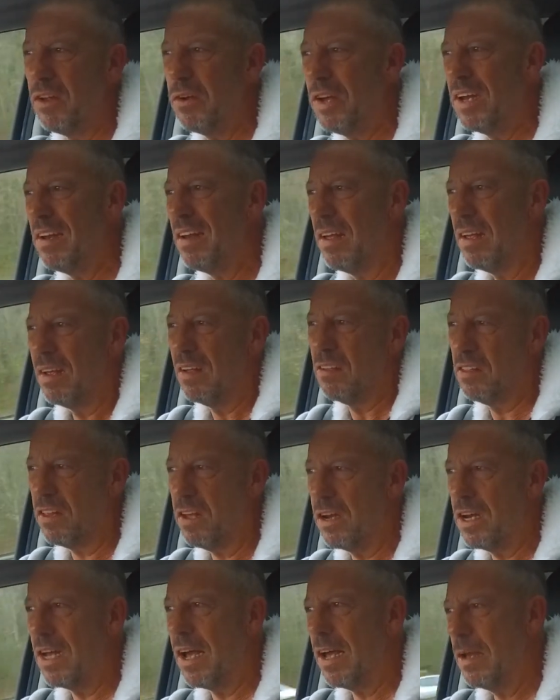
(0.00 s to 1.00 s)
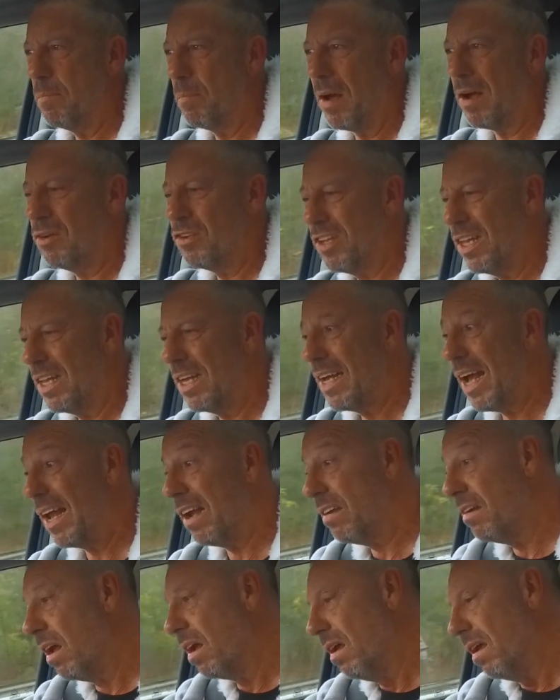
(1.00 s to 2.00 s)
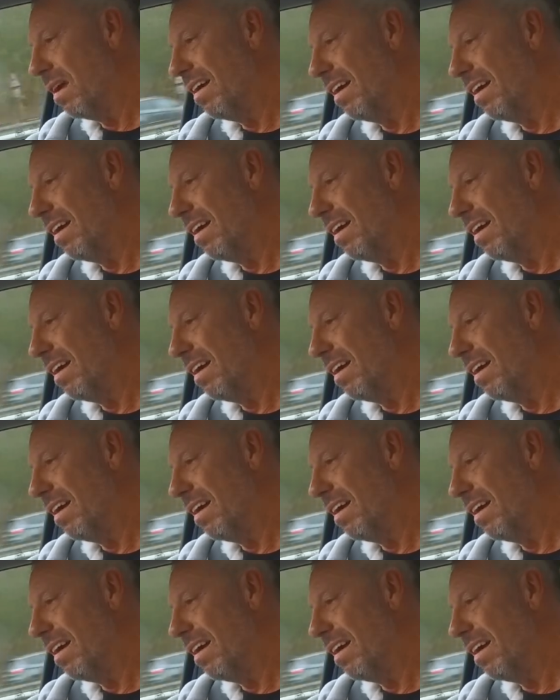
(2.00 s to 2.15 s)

doing 38 miles to the gallon.